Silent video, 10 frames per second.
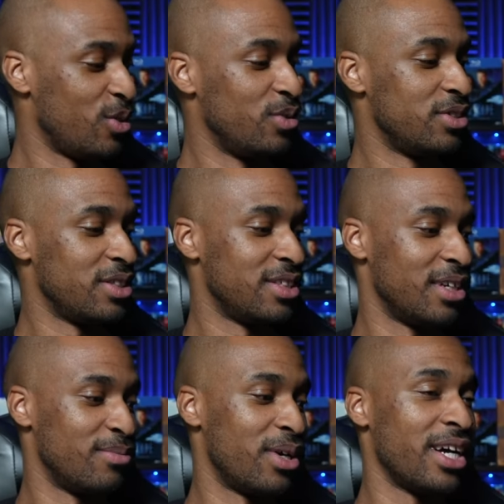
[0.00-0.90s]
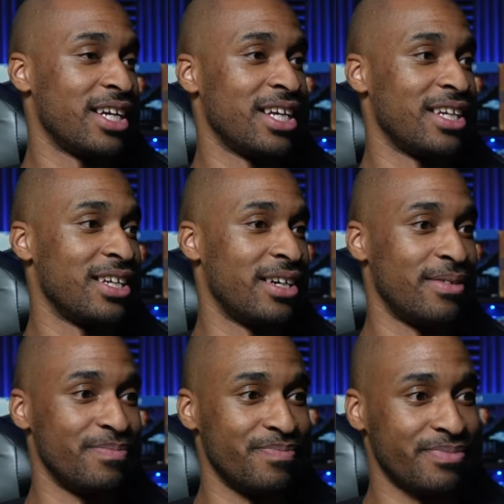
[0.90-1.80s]
what was this done by again?
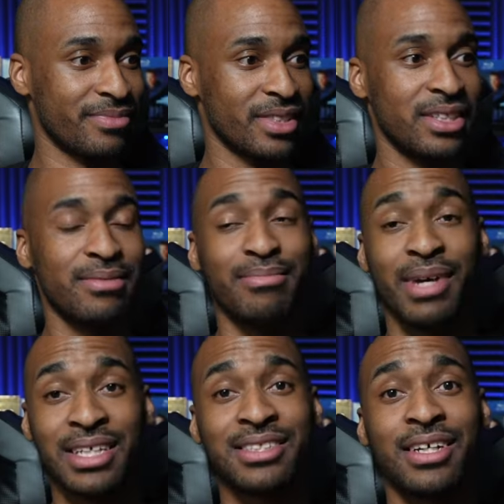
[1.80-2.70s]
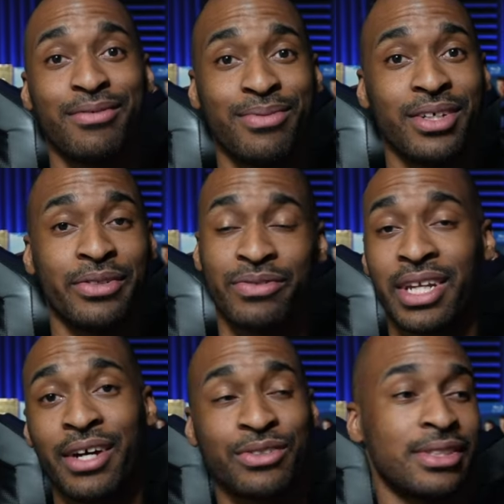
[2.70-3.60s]
Um, messed up films. Well,
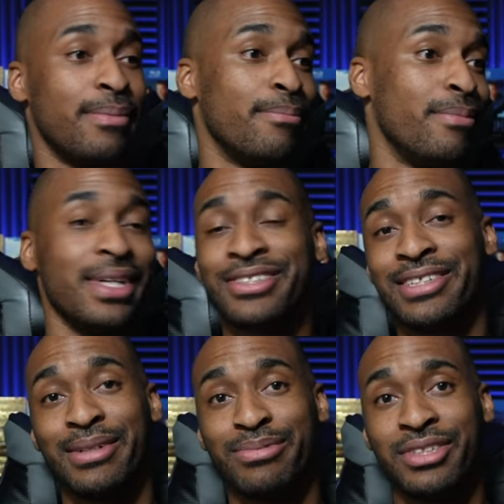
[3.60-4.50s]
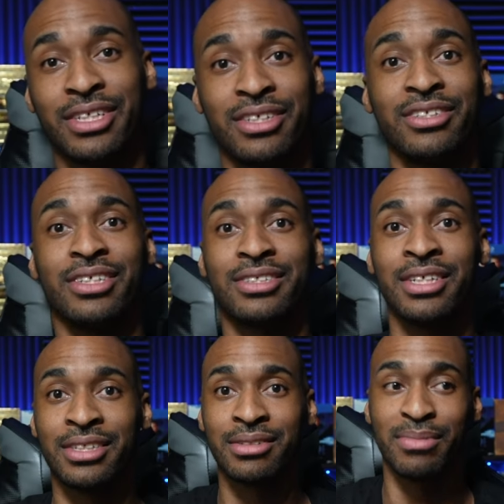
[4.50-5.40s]
that was some messed up shit you just
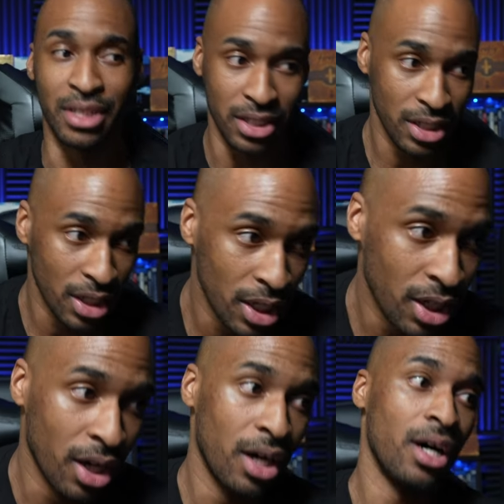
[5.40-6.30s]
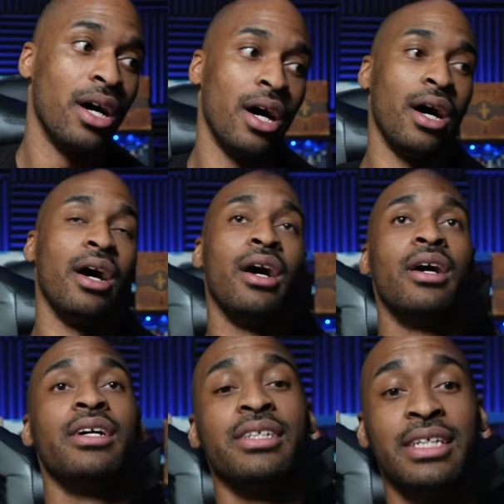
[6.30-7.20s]
did to me. Uh,
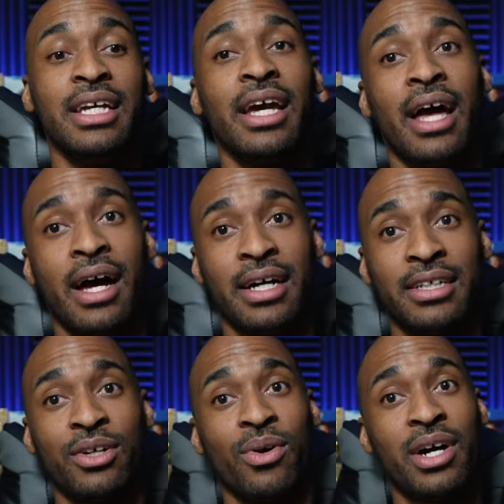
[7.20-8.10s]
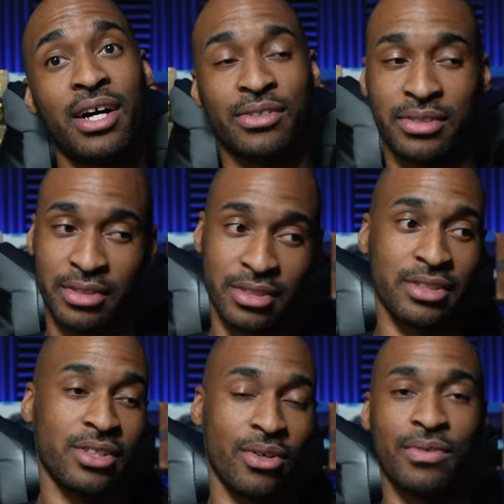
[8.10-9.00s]
yeah, go out and
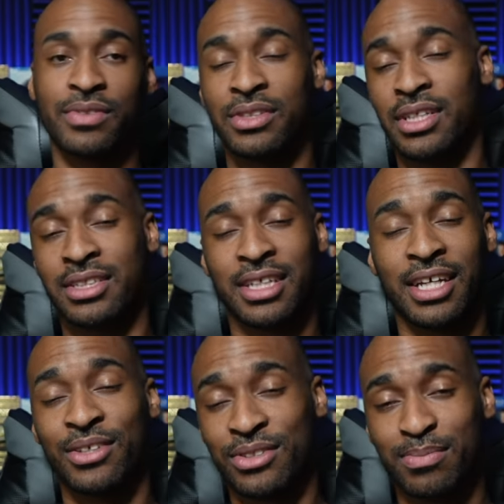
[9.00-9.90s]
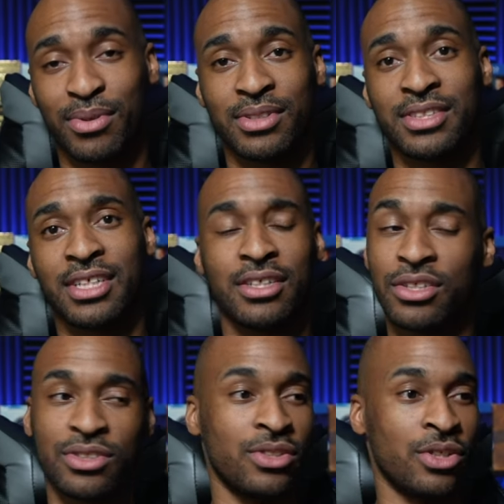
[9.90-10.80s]
go over to the channel, support the channel.
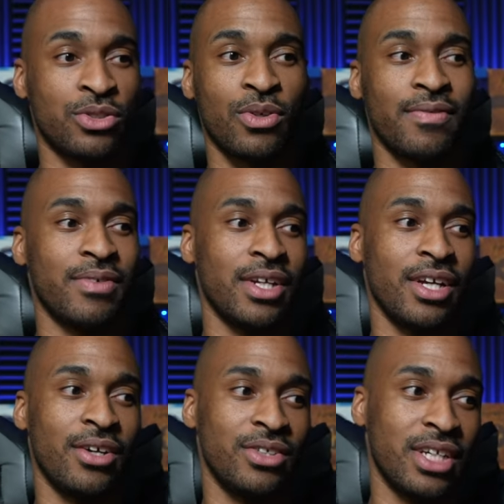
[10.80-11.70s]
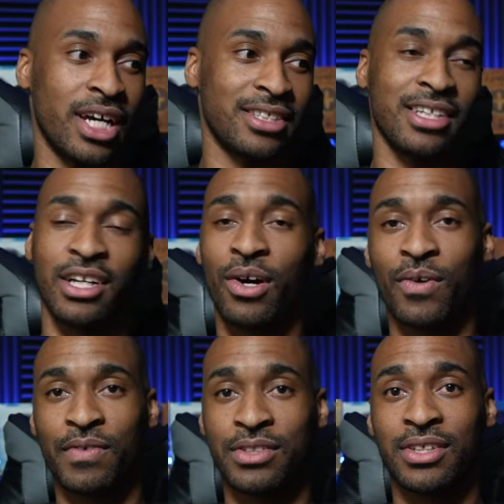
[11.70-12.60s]
This is a short video. You guys can go
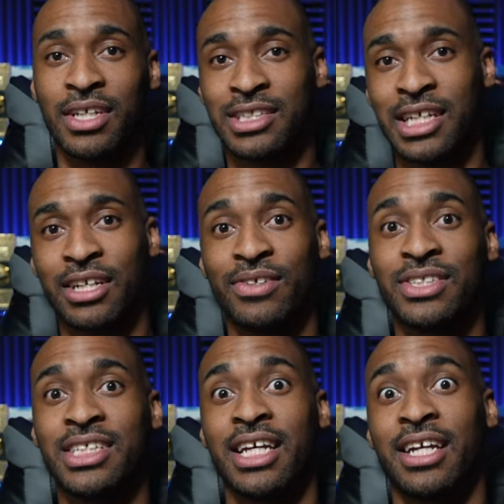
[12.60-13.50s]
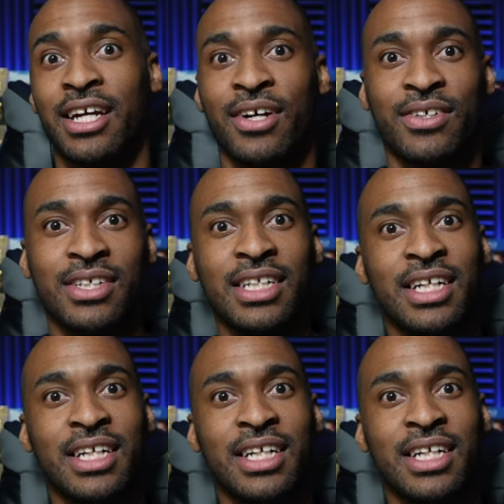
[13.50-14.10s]
over to their channel and check it out,